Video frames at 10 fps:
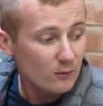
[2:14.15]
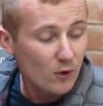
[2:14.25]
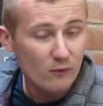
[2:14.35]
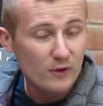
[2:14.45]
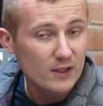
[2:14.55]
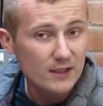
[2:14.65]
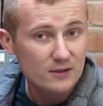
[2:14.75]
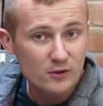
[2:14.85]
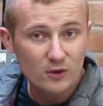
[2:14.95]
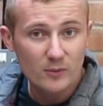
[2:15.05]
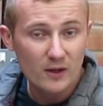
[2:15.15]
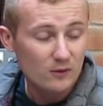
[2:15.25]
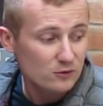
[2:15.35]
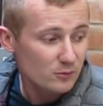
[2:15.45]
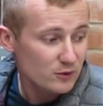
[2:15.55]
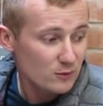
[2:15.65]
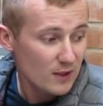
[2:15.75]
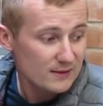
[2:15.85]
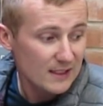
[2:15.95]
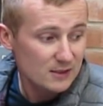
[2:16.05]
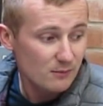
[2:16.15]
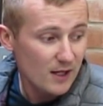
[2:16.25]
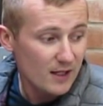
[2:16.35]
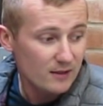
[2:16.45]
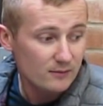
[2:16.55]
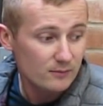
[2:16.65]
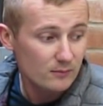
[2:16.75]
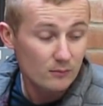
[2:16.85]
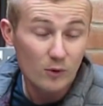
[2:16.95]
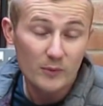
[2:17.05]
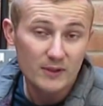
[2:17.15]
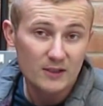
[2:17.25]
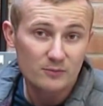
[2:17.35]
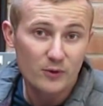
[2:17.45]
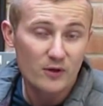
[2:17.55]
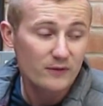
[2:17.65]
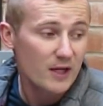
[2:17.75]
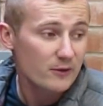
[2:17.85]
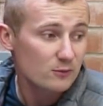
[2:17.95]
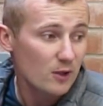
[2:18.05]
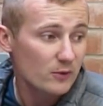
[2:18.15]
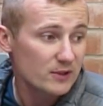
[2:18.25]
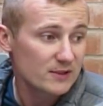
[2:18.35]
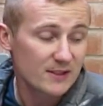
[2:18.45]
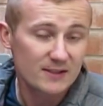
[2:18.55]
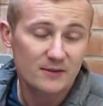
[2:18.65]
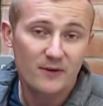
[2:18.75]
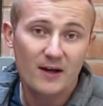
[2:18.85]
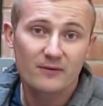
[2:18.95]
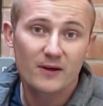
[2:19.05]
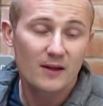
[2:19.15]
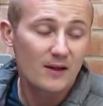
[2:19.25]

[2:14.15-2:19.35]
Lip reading: what really is cool about those numbers as well is that's my mum and dad's birth year as well, which is 65,